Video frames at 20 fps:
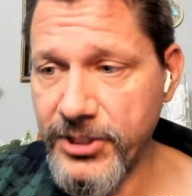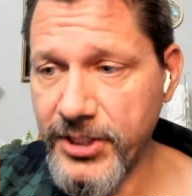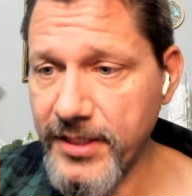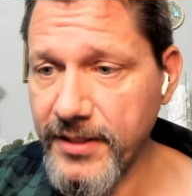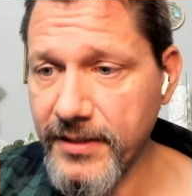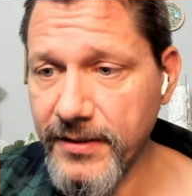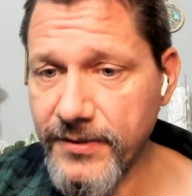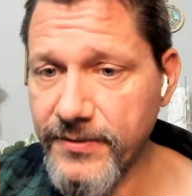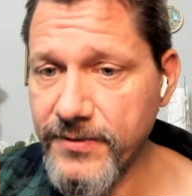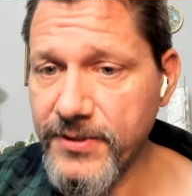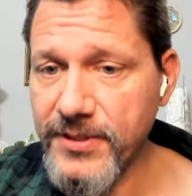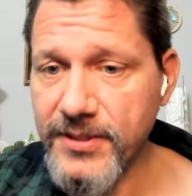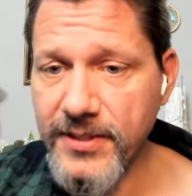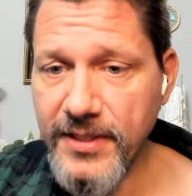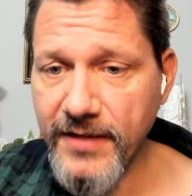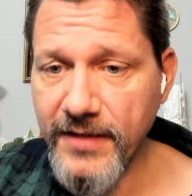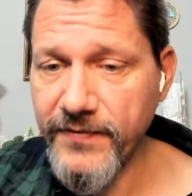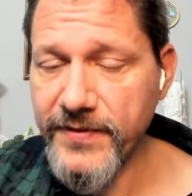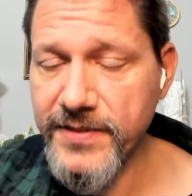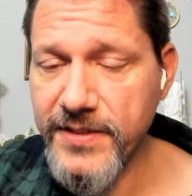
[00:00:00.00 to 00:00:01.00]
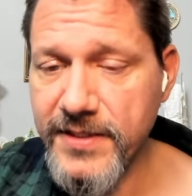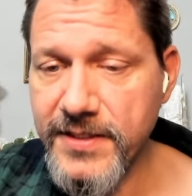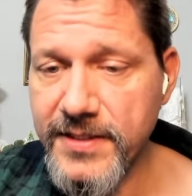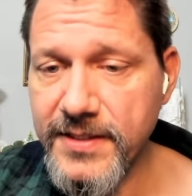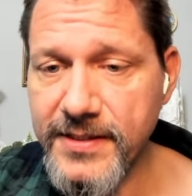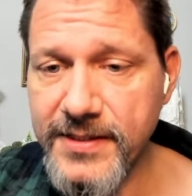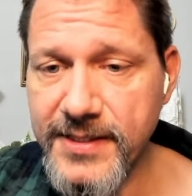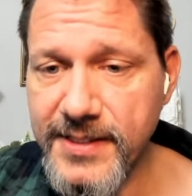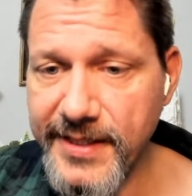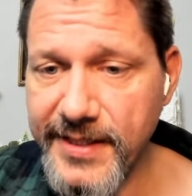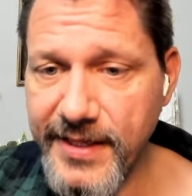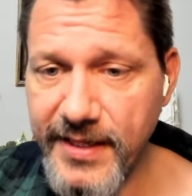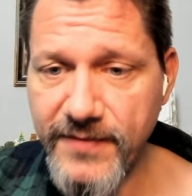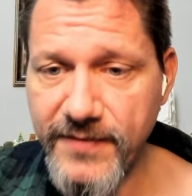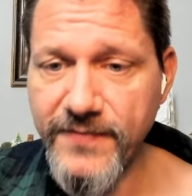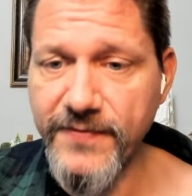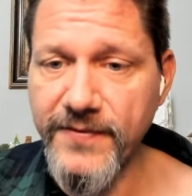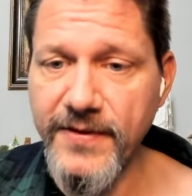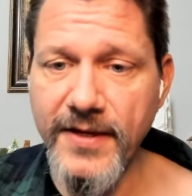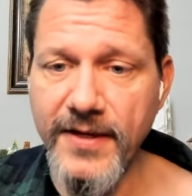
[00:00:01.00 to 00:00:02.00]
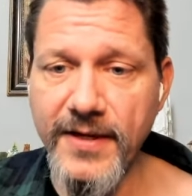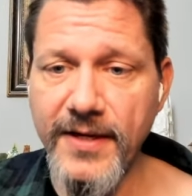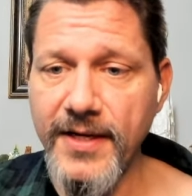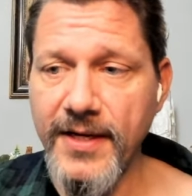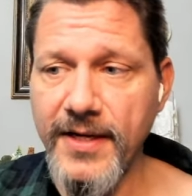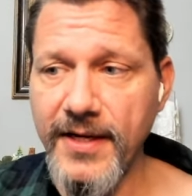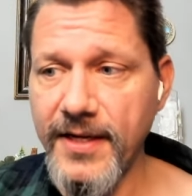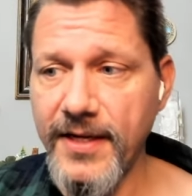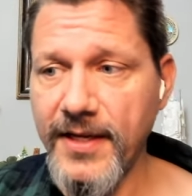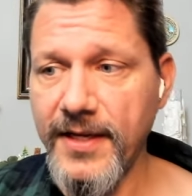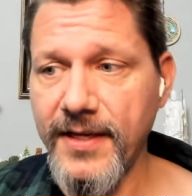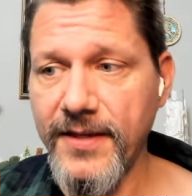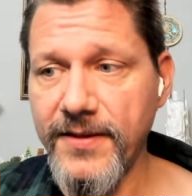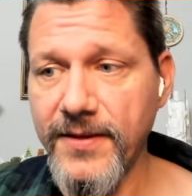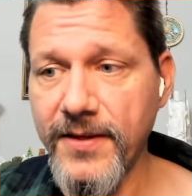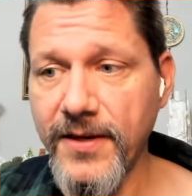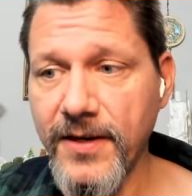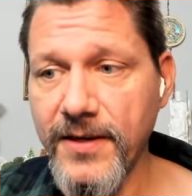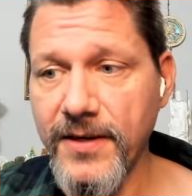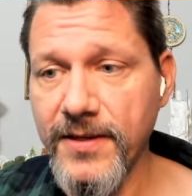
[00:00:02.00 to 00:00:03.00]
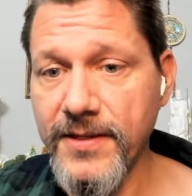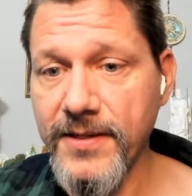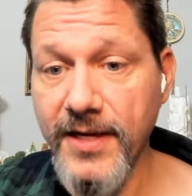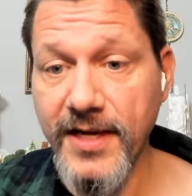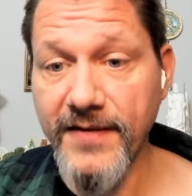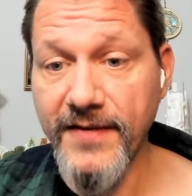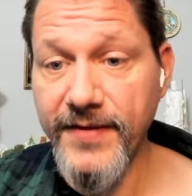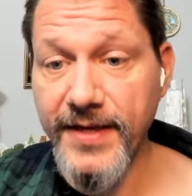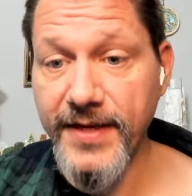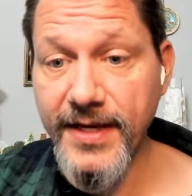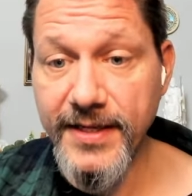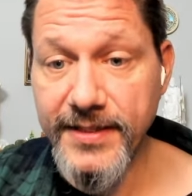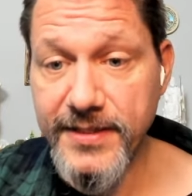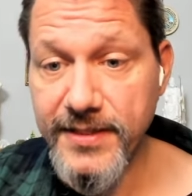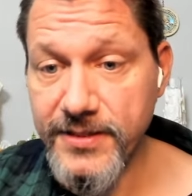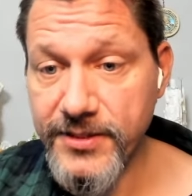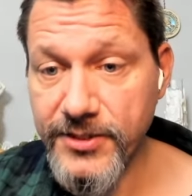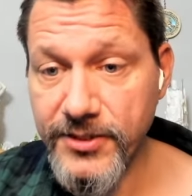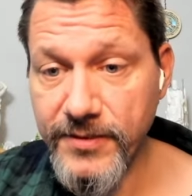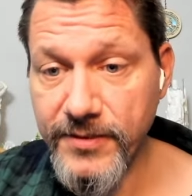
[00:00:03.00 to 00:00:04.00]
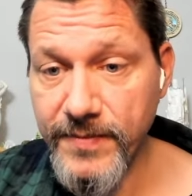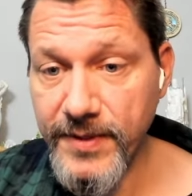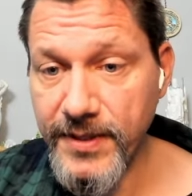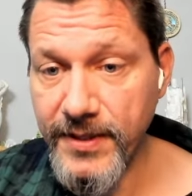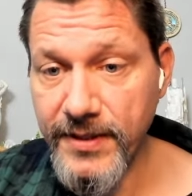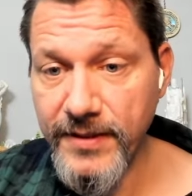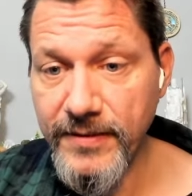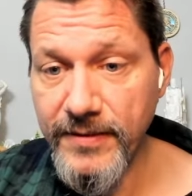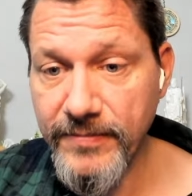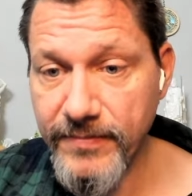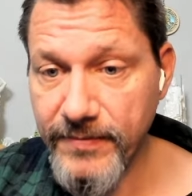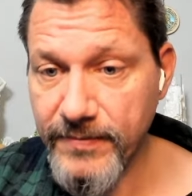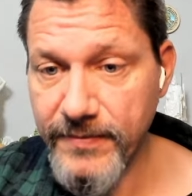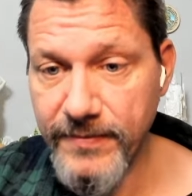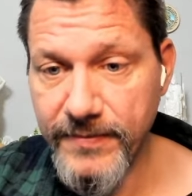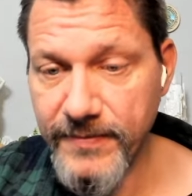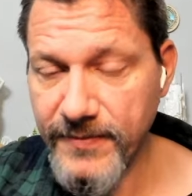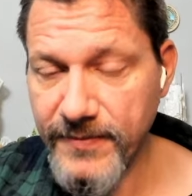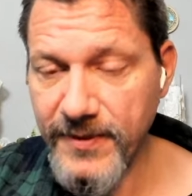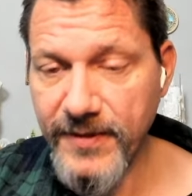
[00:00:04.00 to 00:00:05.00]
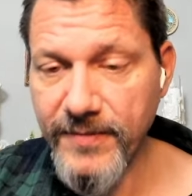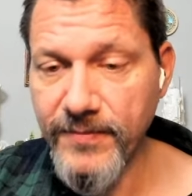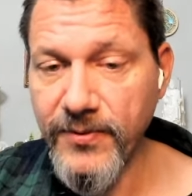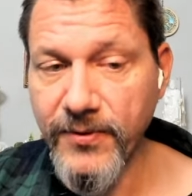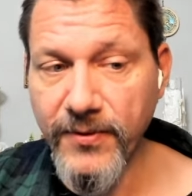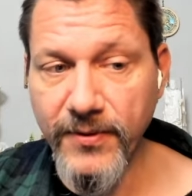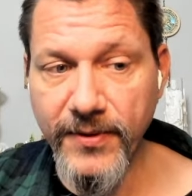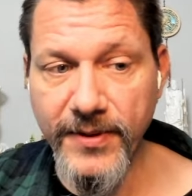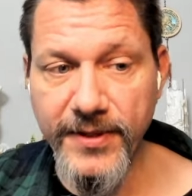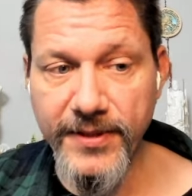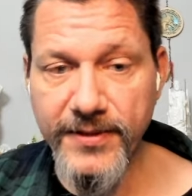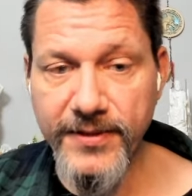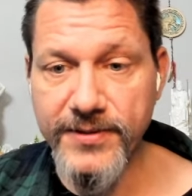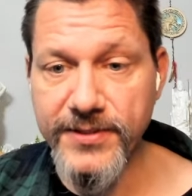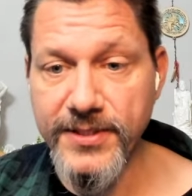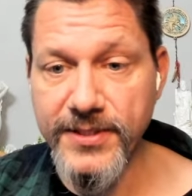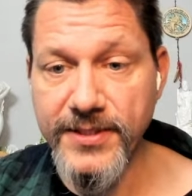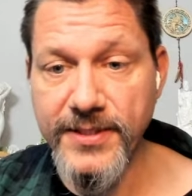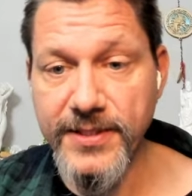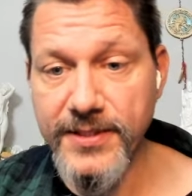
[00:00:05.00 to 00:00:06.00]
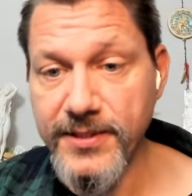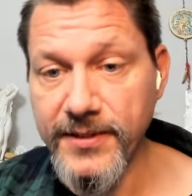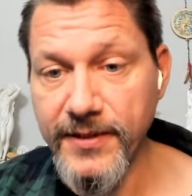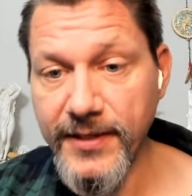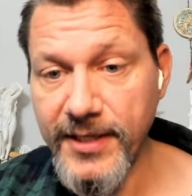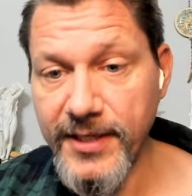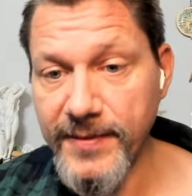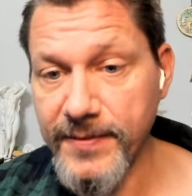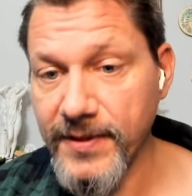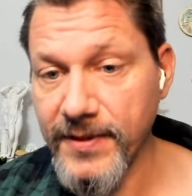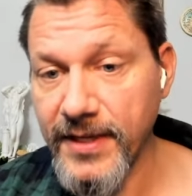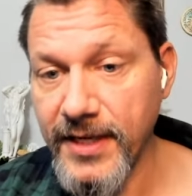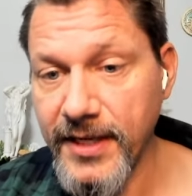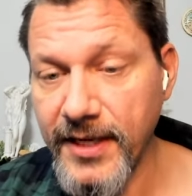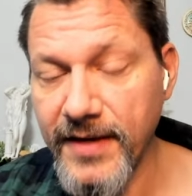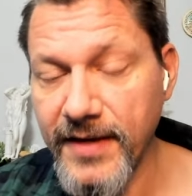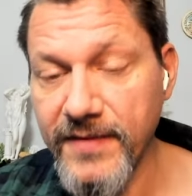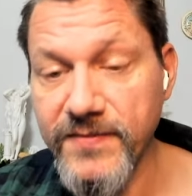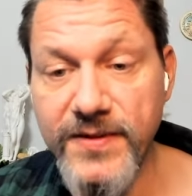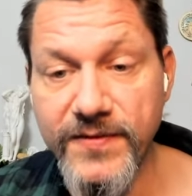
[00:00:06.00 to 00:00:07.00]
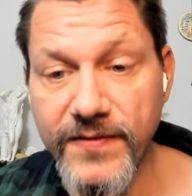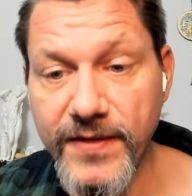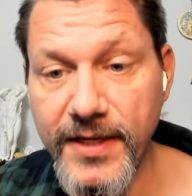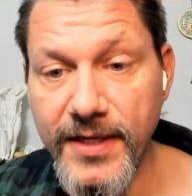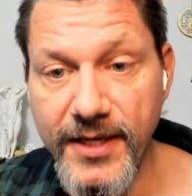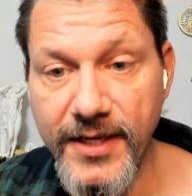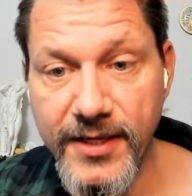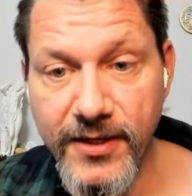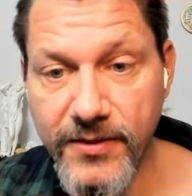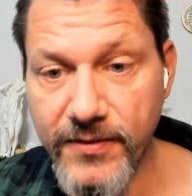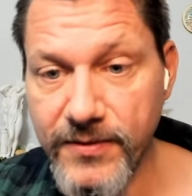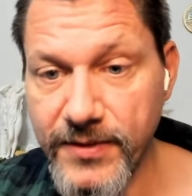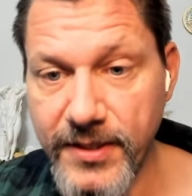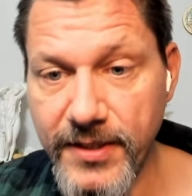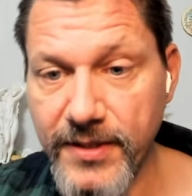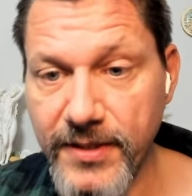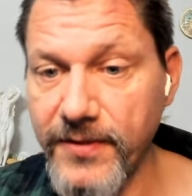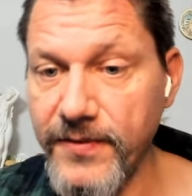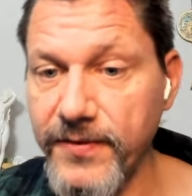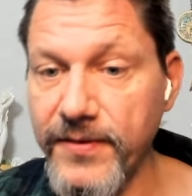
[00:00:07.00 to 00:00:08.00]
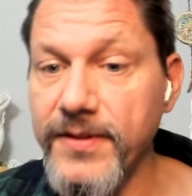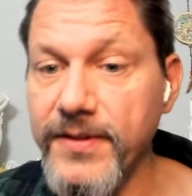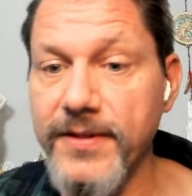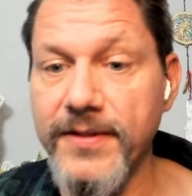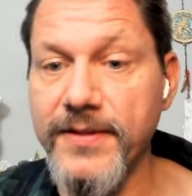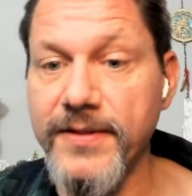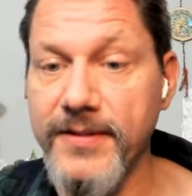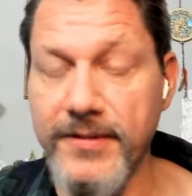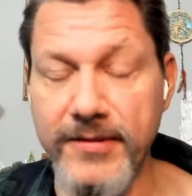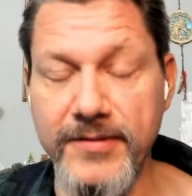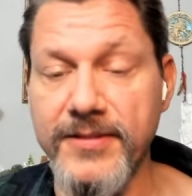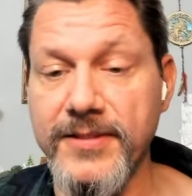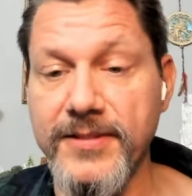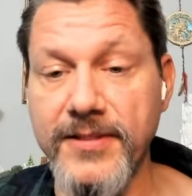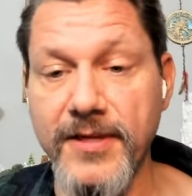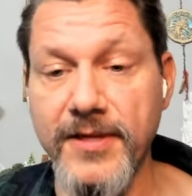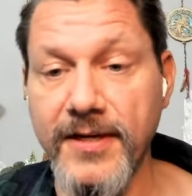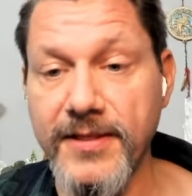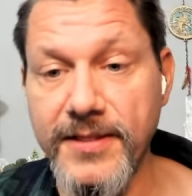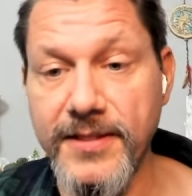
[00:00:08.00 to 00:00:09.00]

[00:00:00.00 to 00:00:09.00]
loose stuff. This isn't safe. There are caveats that should be employed. There's a disclaimer on every video. You know, talk to your